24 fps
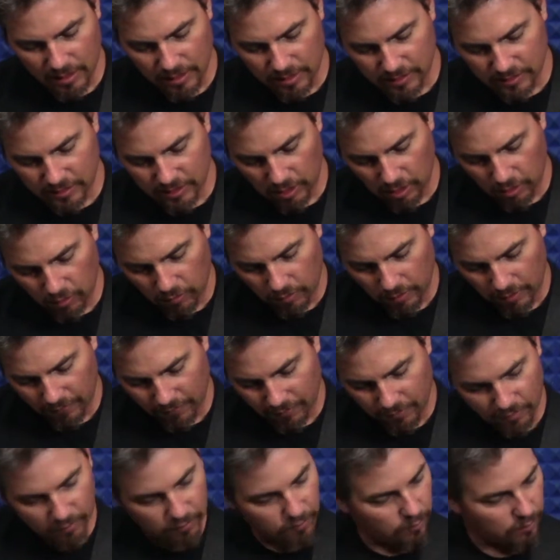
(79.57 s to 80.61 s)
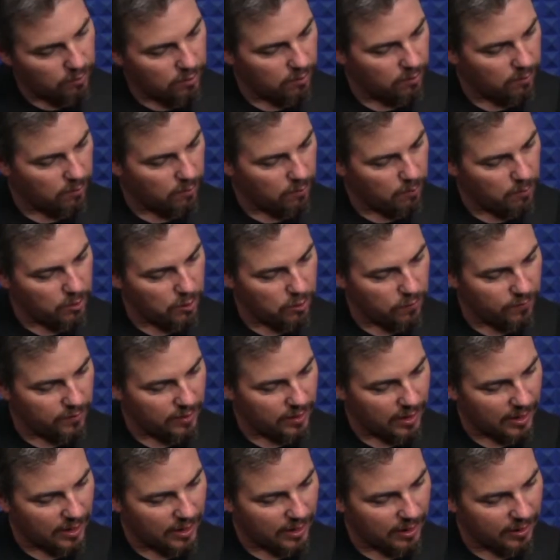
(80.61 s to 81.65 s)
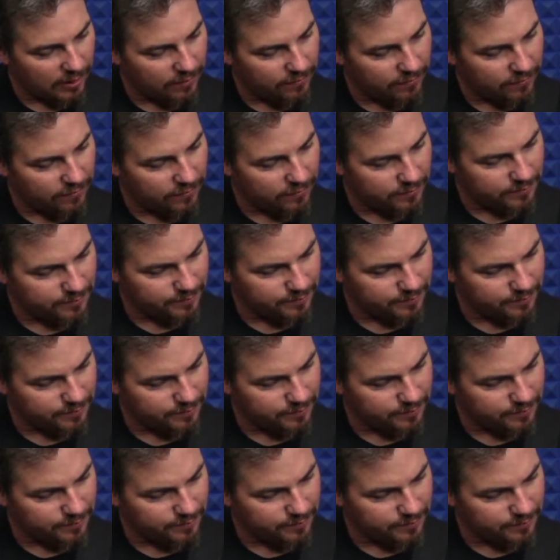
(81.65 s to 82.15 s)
So if you move an F